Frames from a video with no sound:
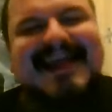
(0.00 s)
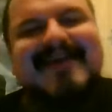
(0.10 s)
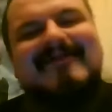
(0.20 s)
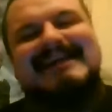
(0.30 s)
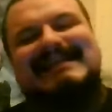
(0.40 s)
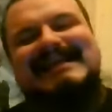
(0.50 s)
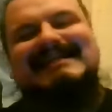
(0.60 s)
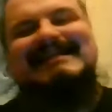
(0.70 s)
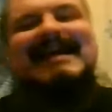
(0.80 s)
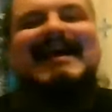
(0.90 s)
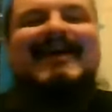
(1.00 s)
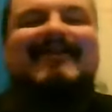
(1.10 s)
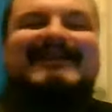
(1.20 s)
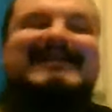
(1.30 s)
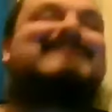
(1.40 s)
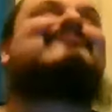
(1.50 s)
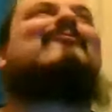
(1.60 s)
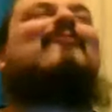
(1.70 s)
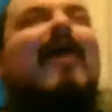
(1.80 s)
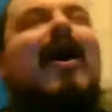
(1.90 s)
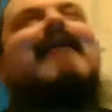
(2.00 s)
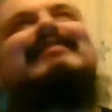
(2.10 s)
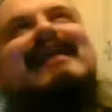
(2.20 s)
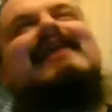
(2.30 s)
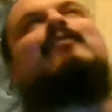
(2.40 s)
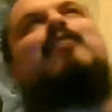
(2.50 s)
Which is I think